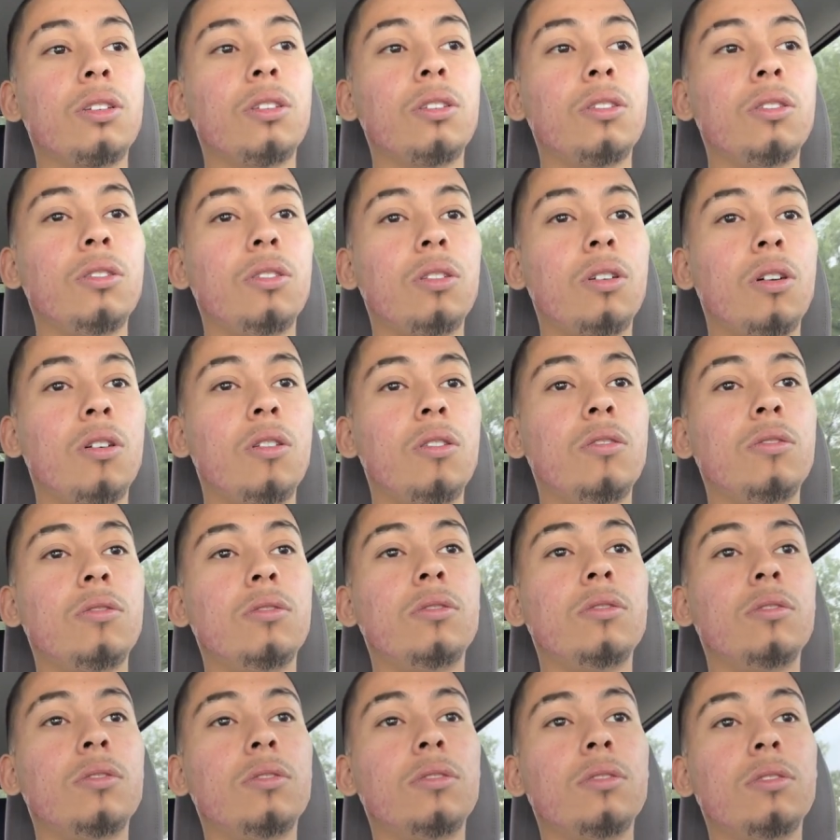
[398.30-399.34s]
you know,
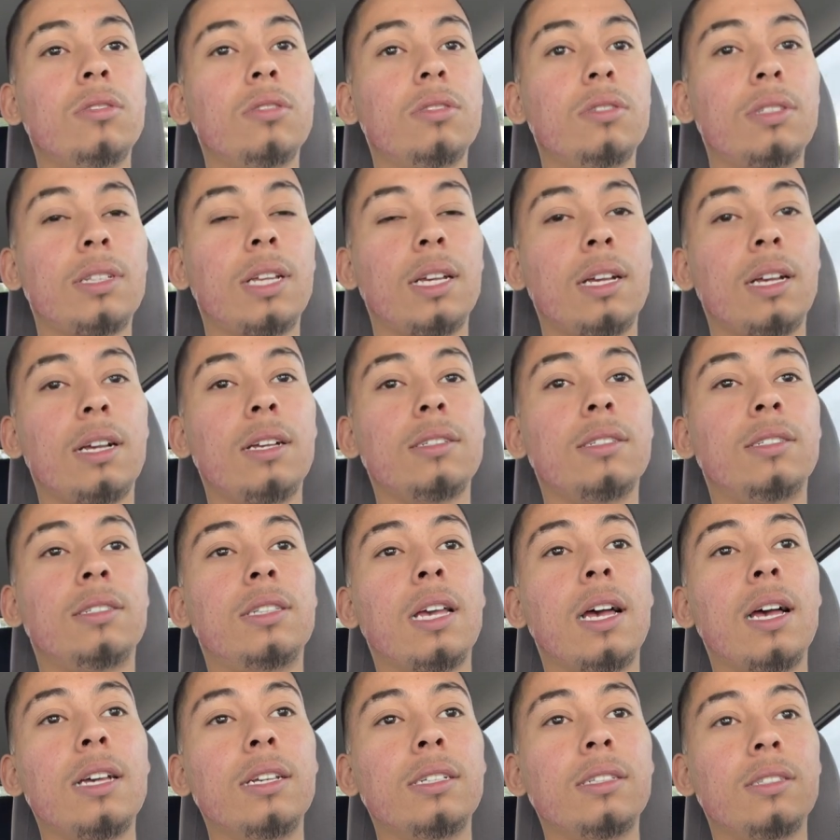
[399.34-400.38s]
that
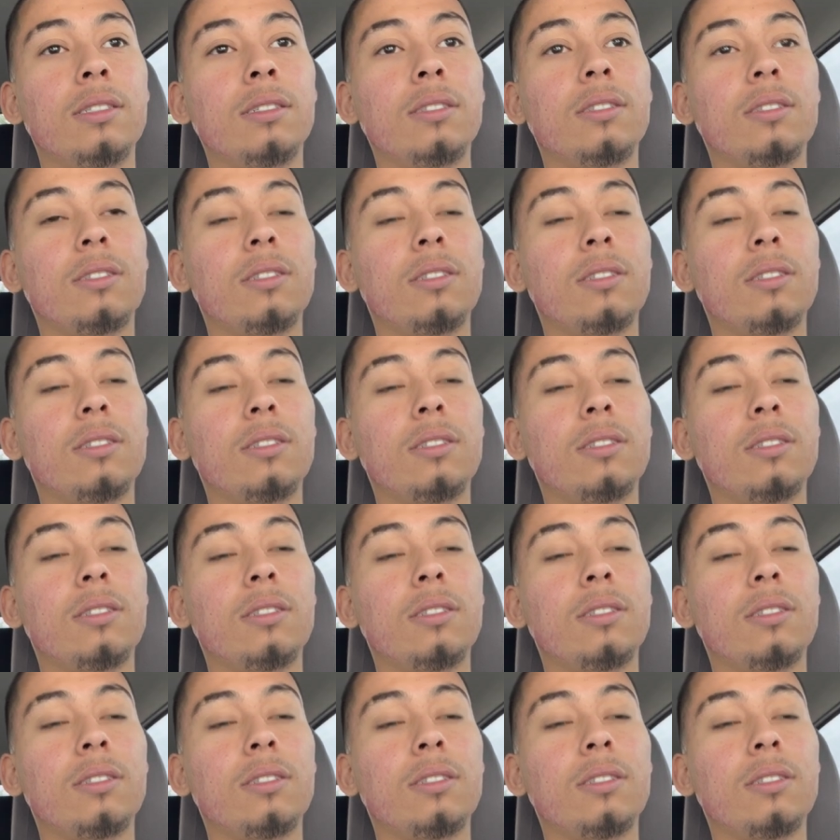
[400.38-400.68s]
says,